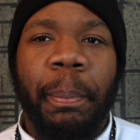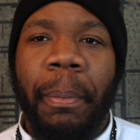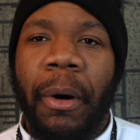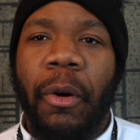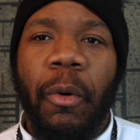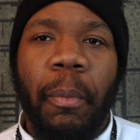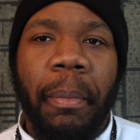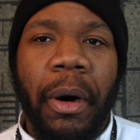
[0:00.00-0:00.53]

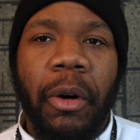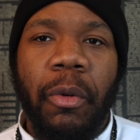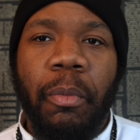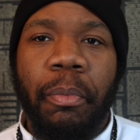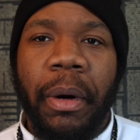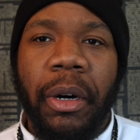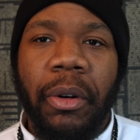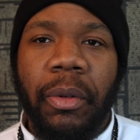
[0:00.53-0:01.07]
Boom,
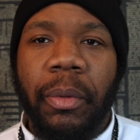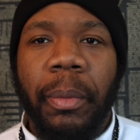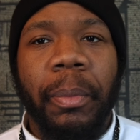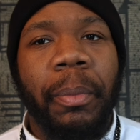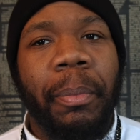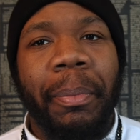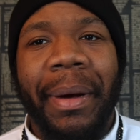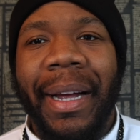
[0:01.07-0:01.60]
boom, boom.
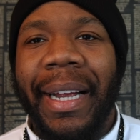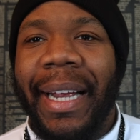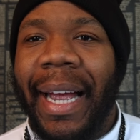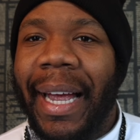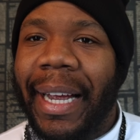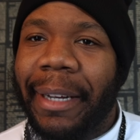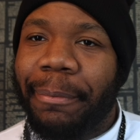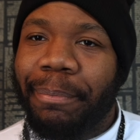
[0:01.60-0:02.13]
But
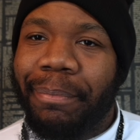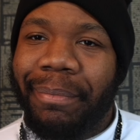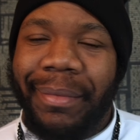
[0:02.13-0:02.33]
hey,